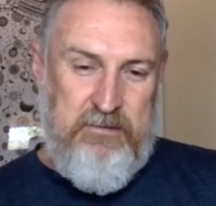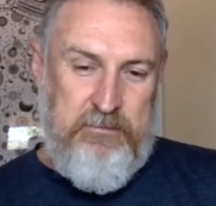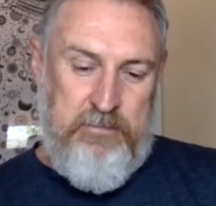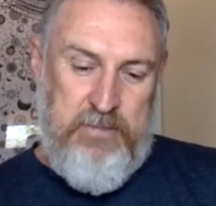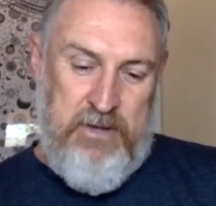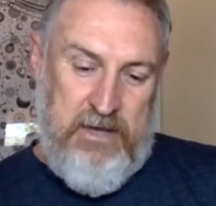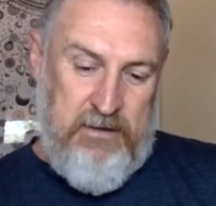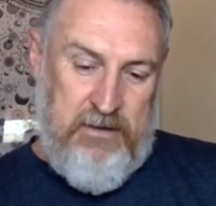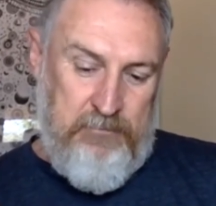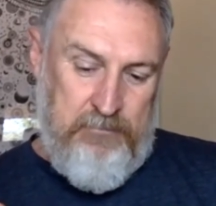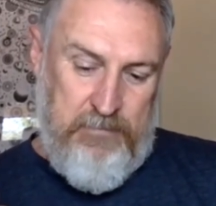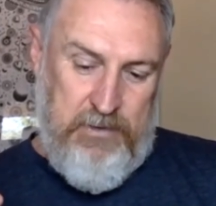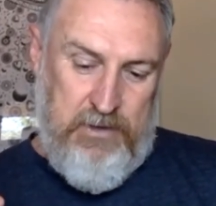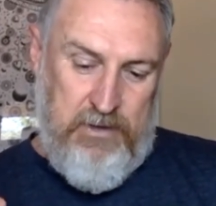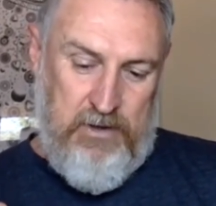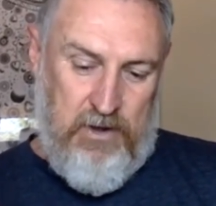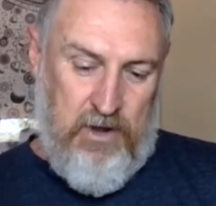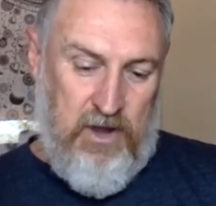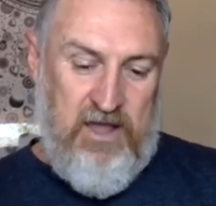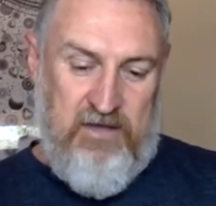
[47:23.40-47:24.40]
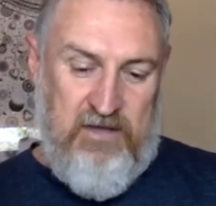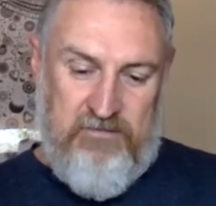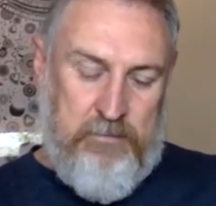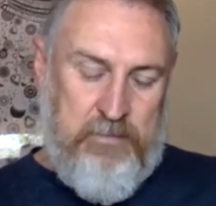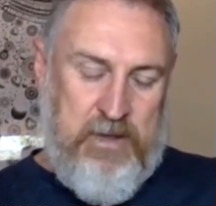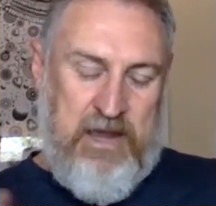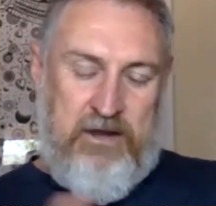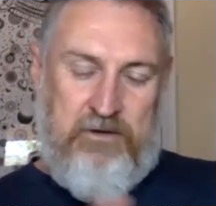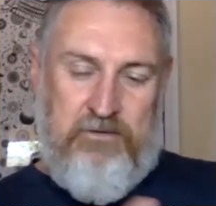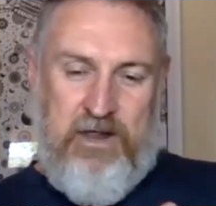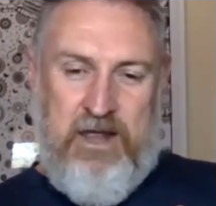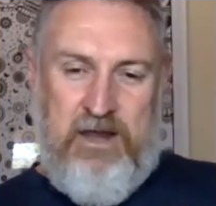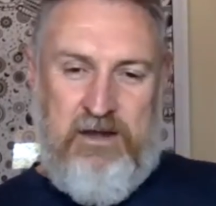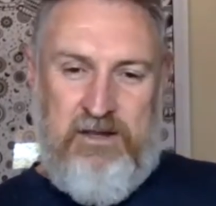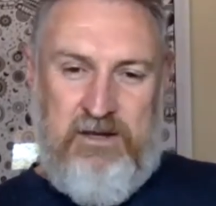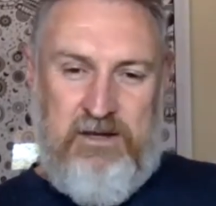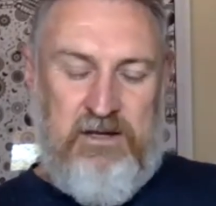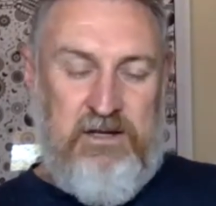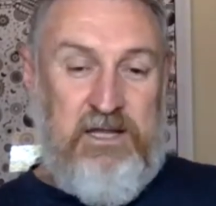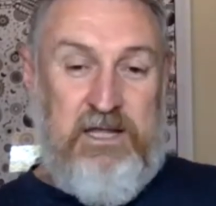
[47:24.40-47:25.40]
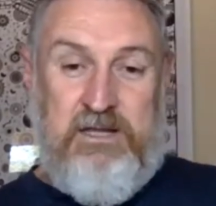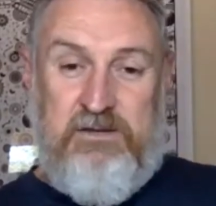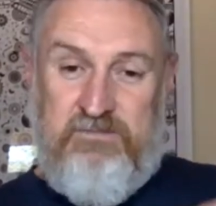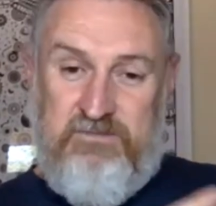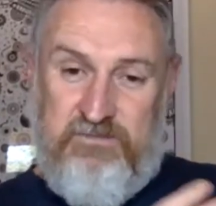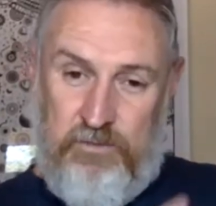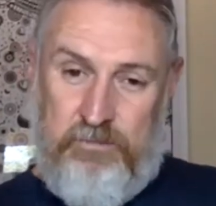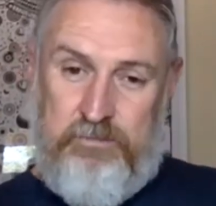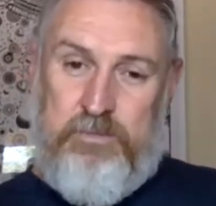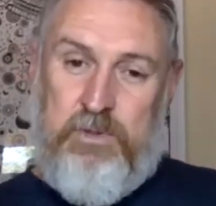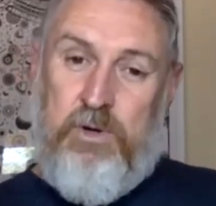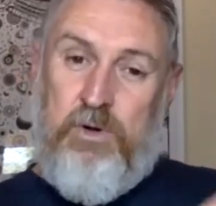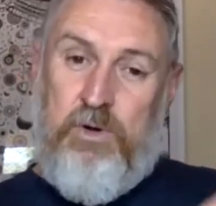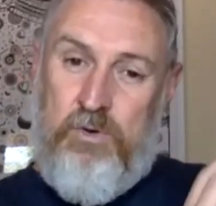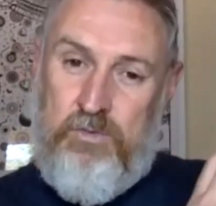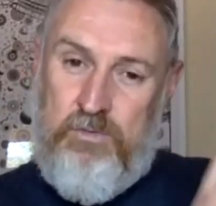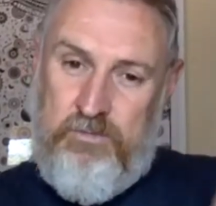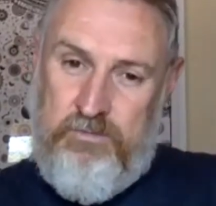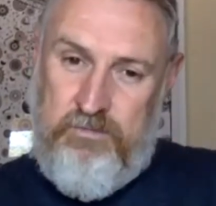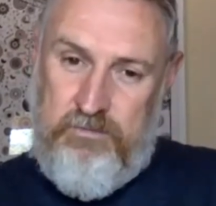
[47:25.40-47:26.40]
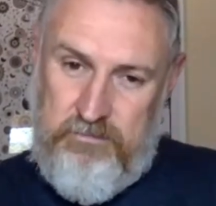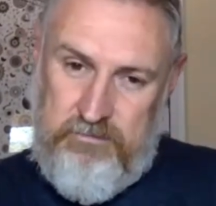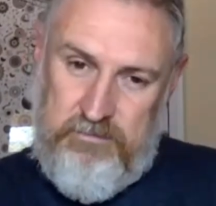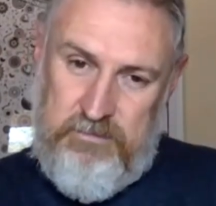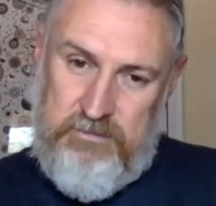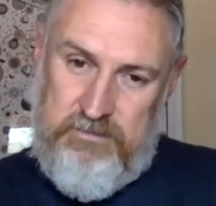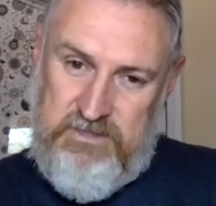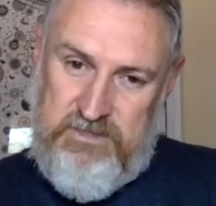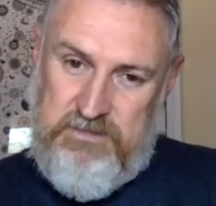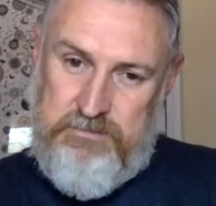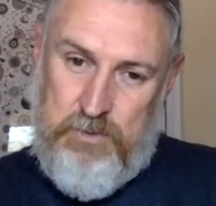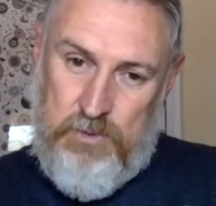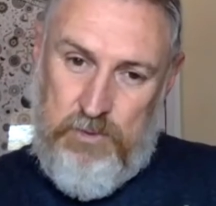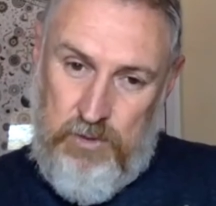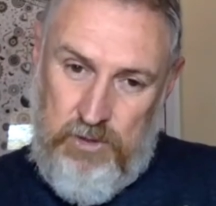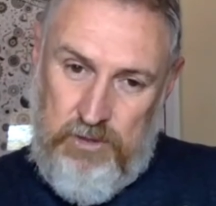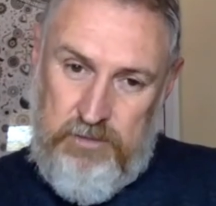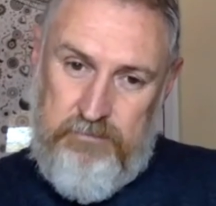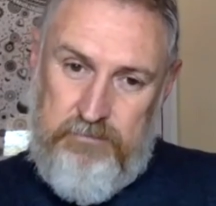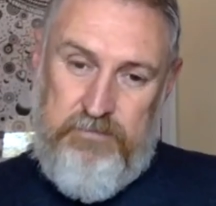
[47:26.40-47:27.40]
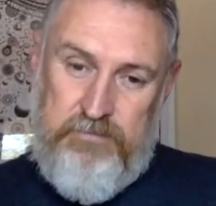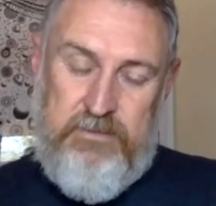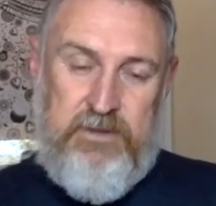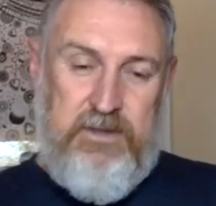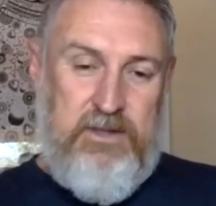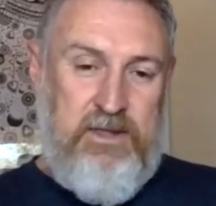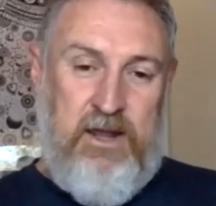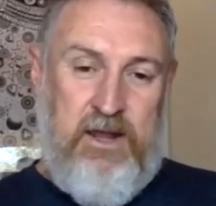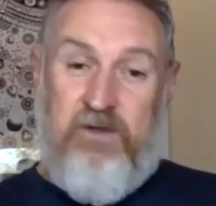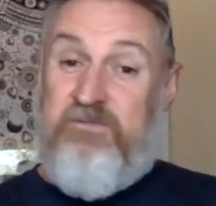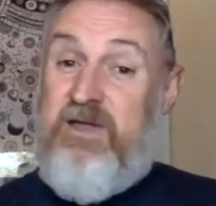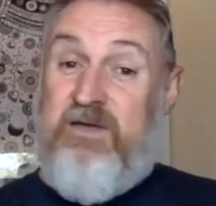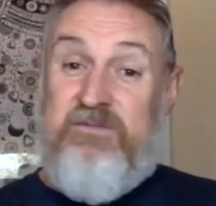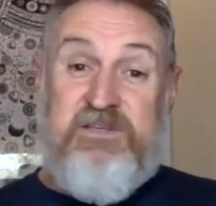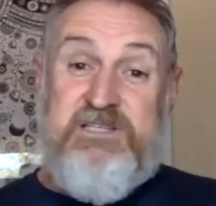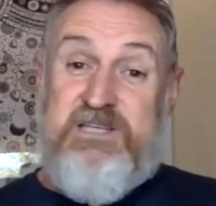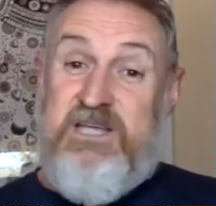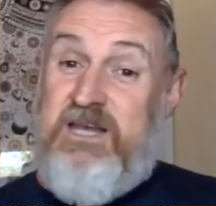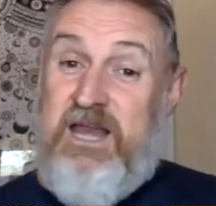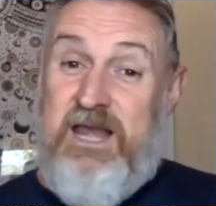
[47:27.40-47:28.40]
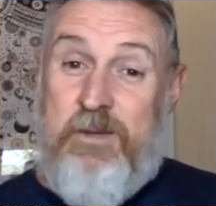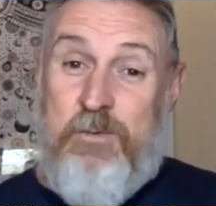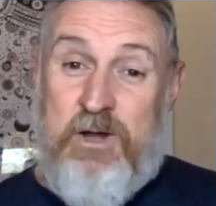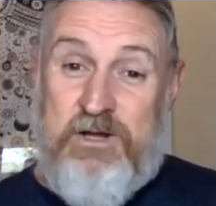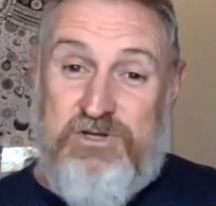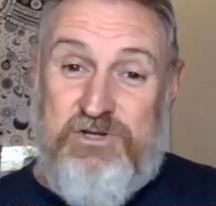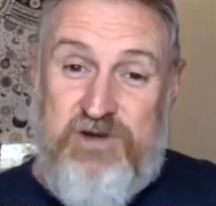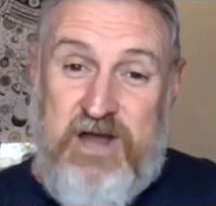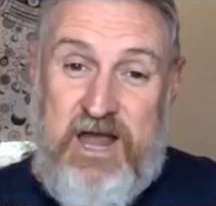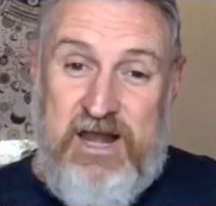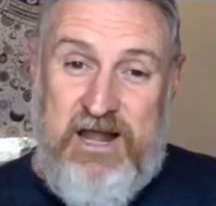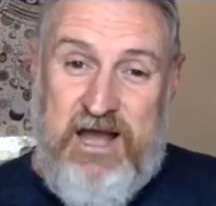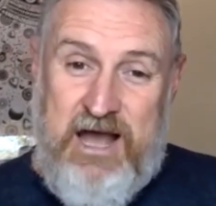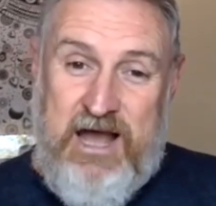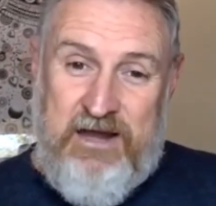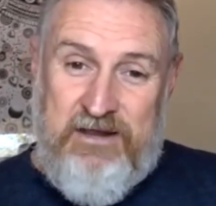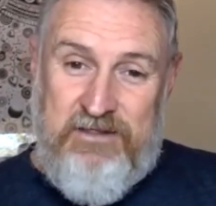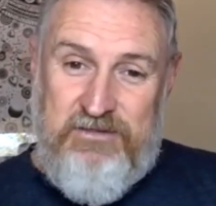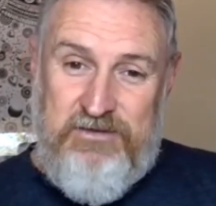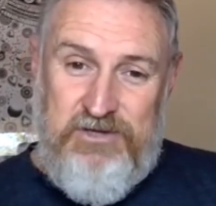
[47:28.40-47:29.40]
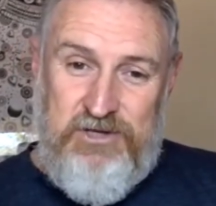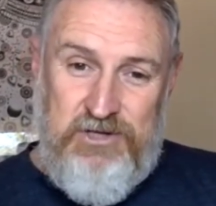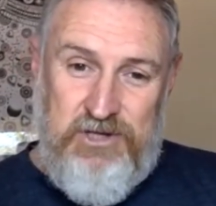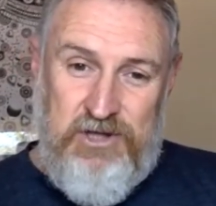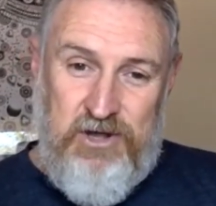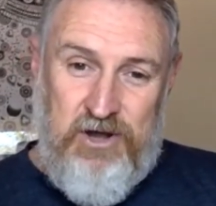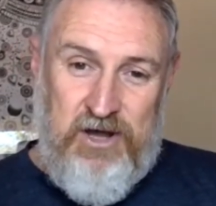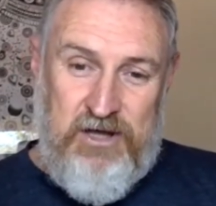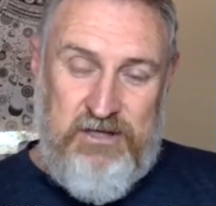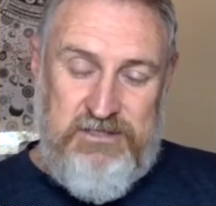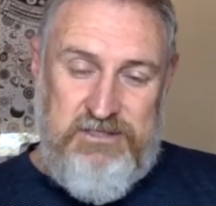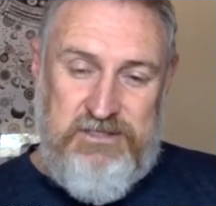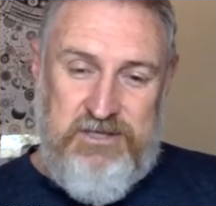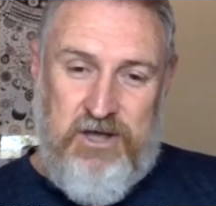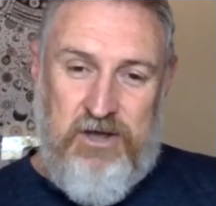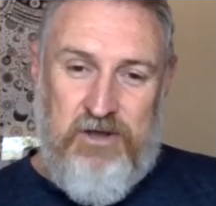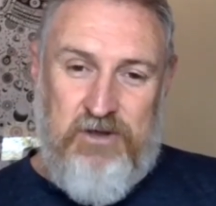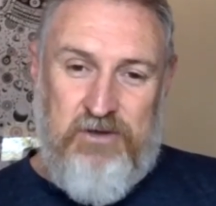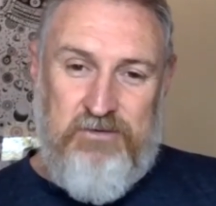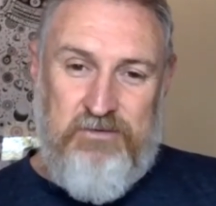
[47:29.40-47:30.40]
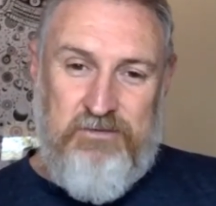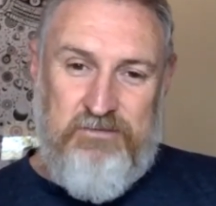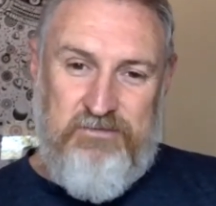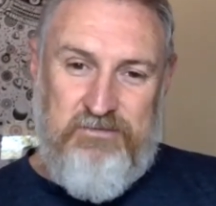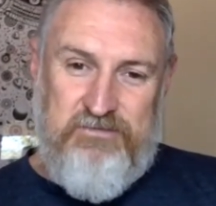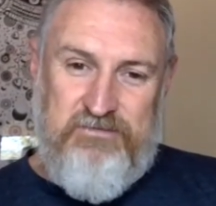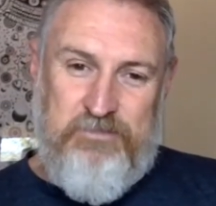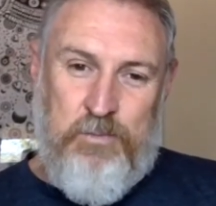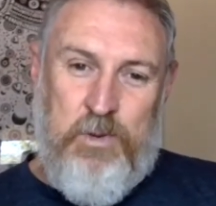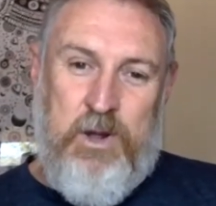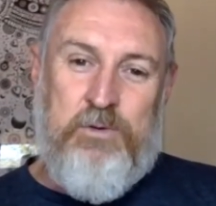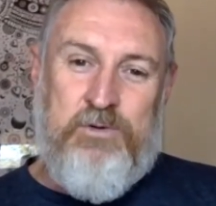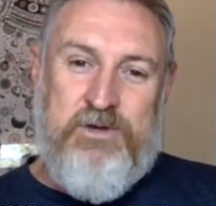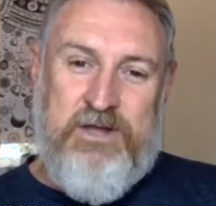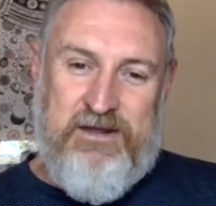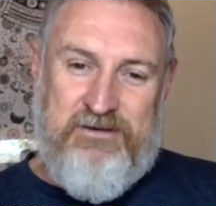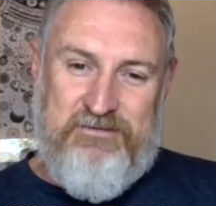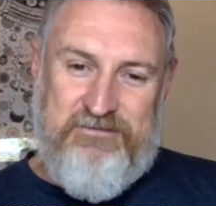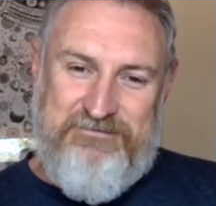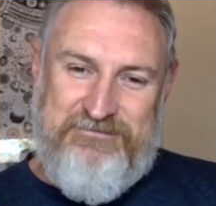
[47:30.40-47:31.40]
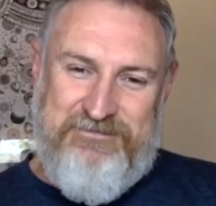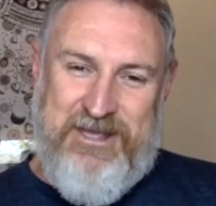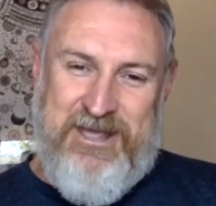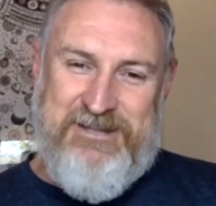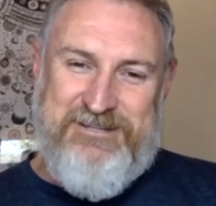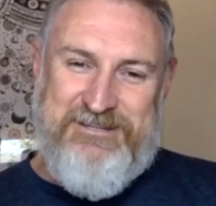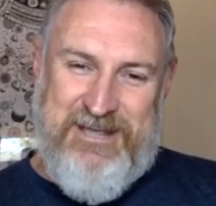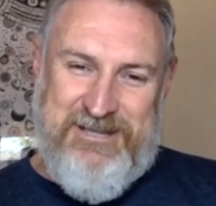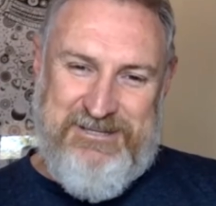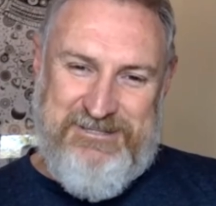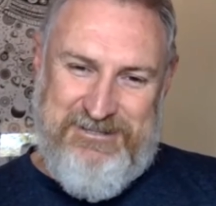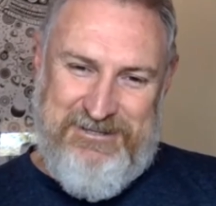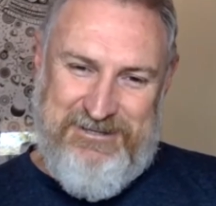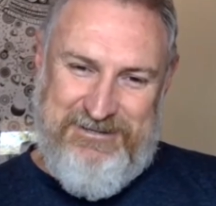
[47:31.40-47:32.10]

but I have a background in elite football and sport, and I've never seen anyone train harder than you guys. So well done. Fantastic.